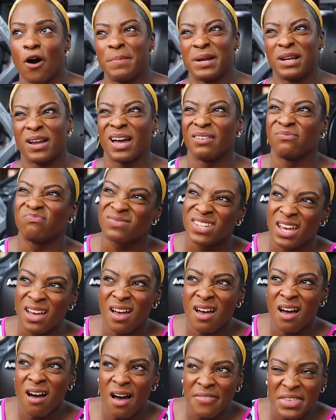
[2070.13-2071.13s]
I'll be like,
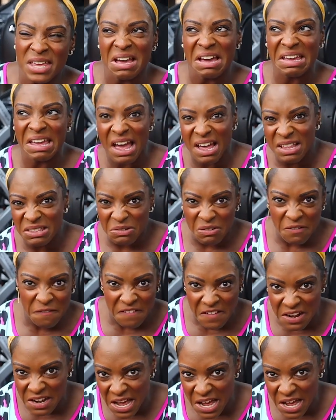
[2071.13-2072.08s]
I think I can do a full